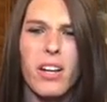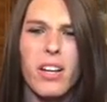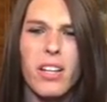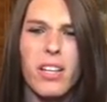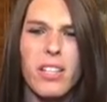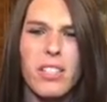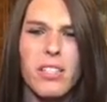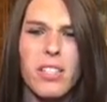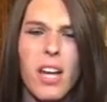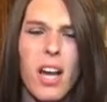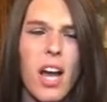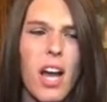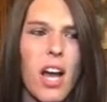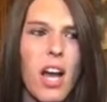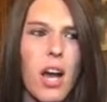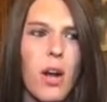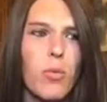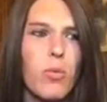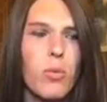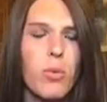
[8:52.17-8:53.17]
Because
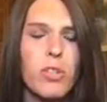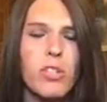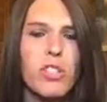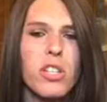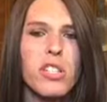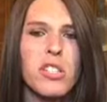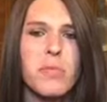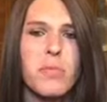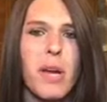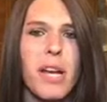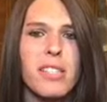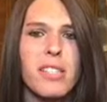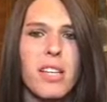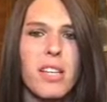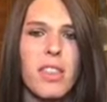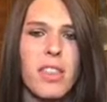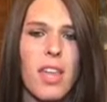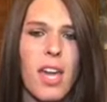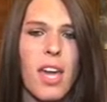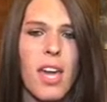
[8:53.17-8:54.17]
I wore such
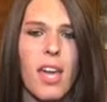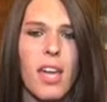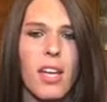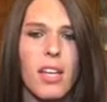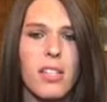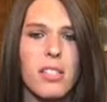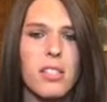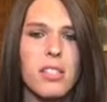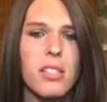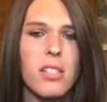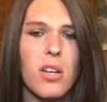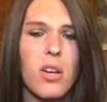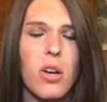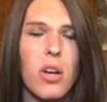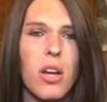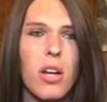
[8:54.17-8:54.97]
basic things,